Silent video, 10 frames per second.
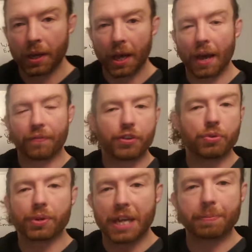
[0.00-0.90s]
If
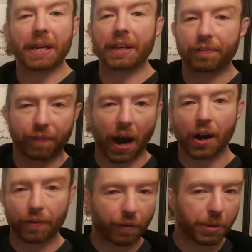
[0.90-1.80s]
you keep getting
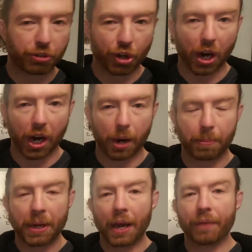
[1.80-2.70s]
fired from a
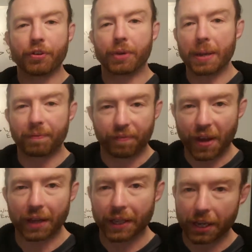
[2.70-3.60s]
job, if you keep
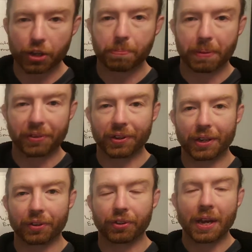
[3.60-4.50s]
failing at your
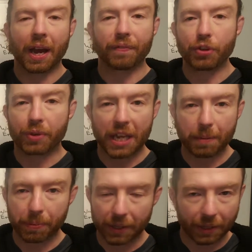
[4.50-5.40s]
business, if you
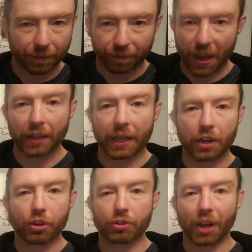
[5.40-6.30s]
keep failing at
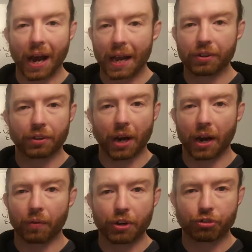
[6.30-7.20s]
your diet
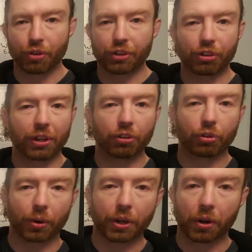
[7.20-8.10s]
restrictions
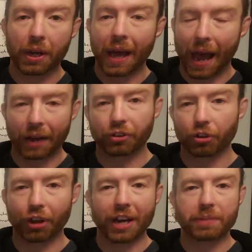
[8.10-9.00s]
or your
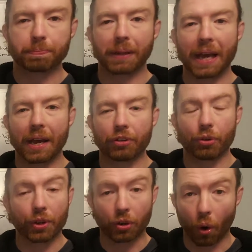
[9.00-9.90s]
exercise plans or
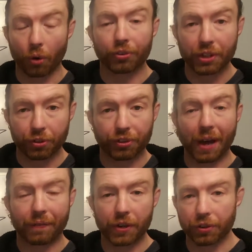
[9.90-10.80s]
the goals that you
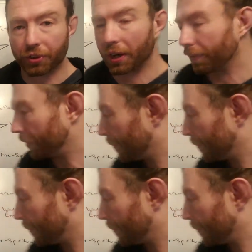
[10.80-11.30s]
set for yourself,